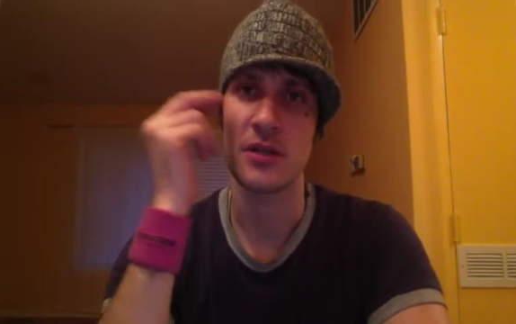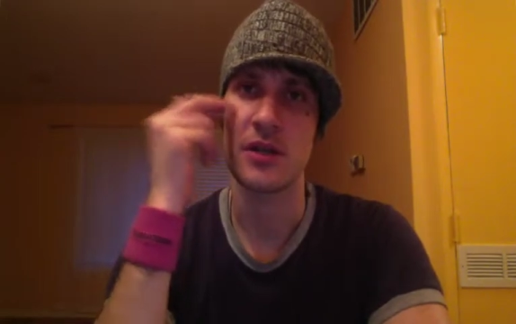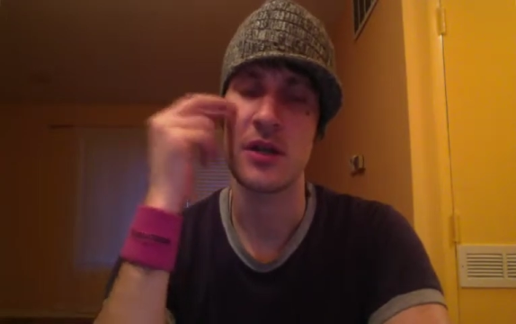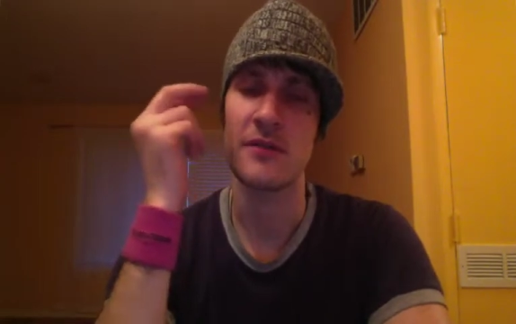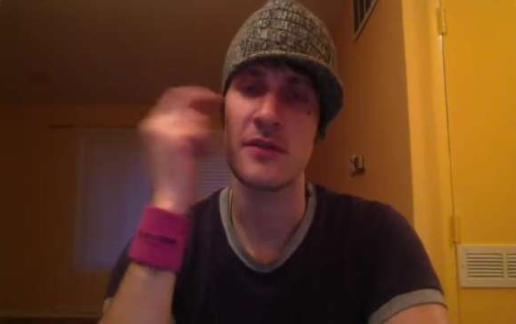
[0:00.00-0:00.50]
And
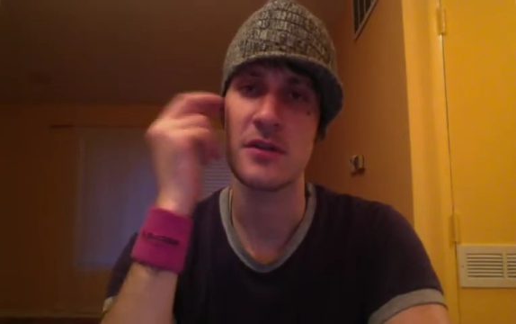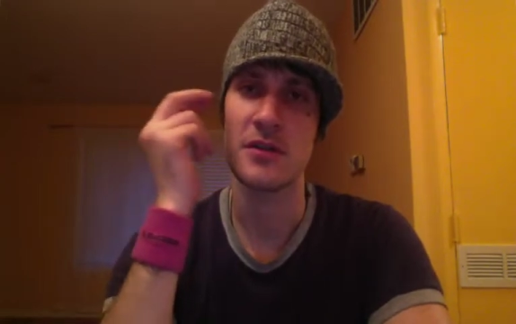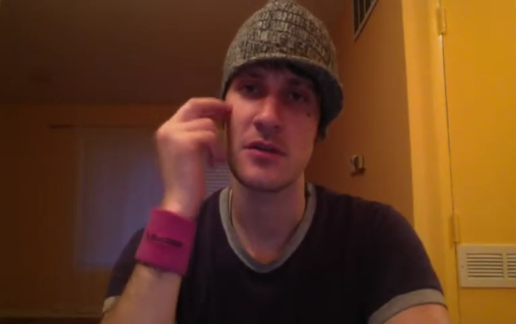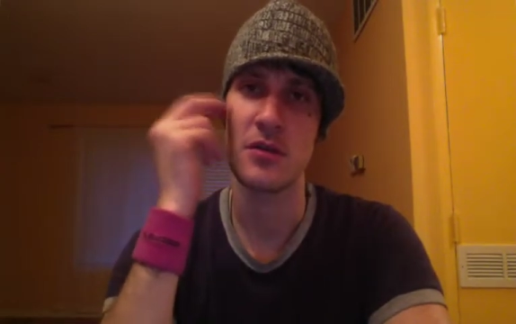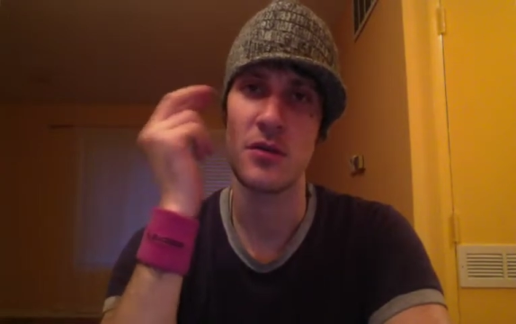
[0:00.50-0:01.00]
then if it
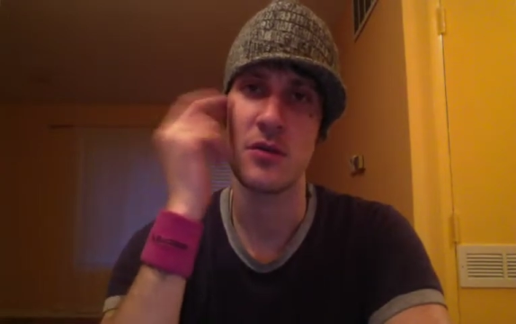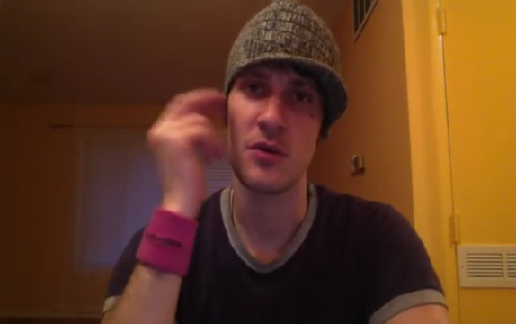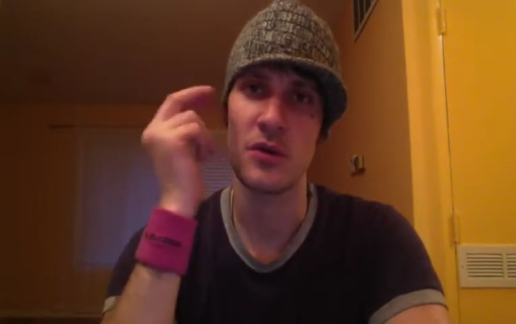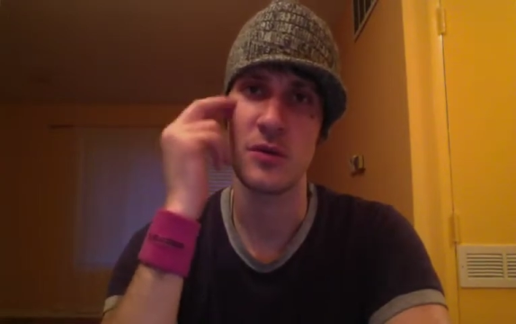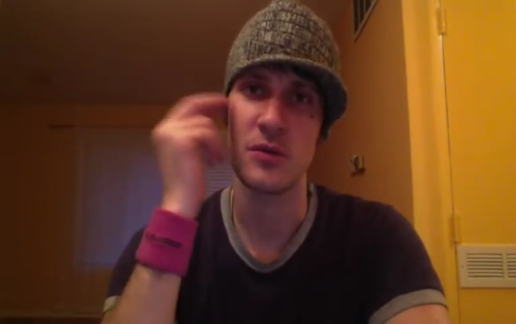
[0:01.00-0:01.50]
doesn't go
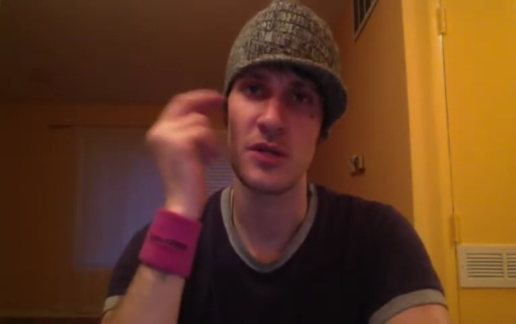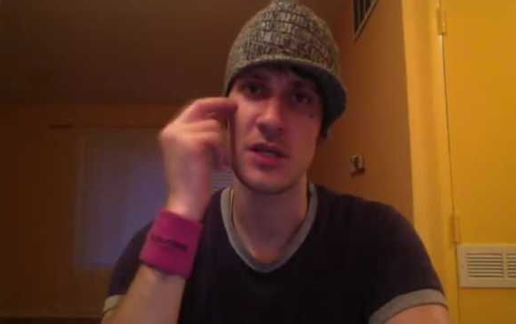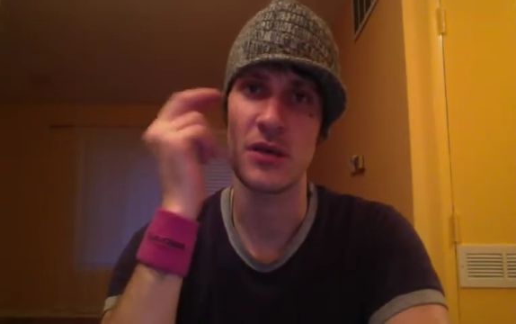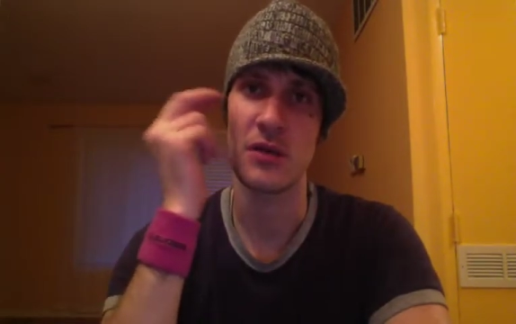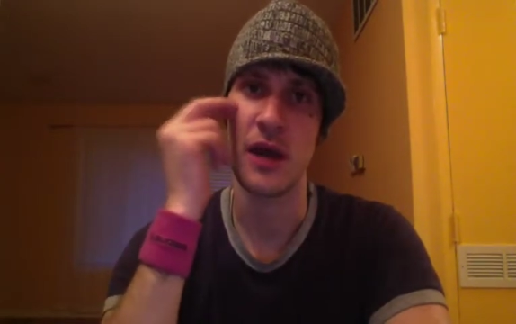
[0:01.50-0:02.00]
good with
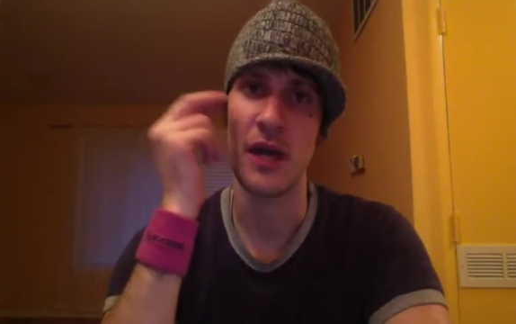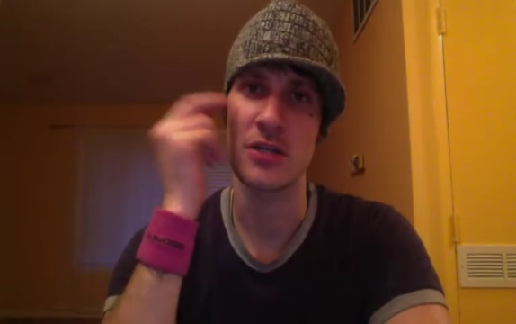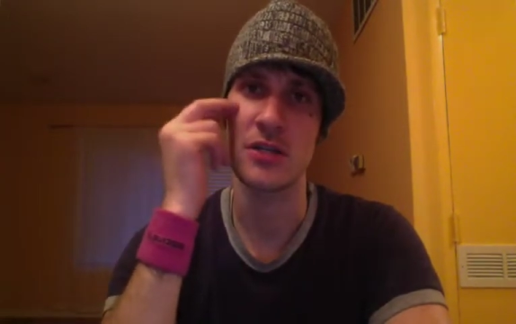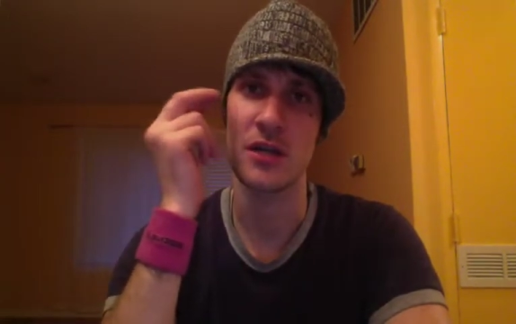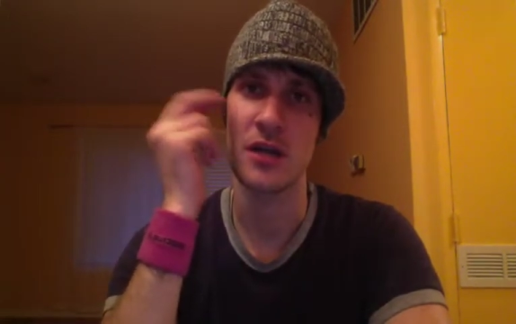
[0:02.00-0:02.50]
the
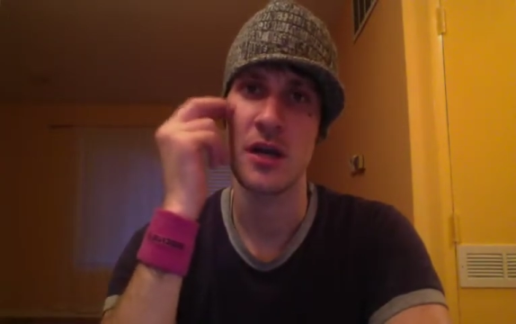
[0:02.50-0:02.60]
interaction,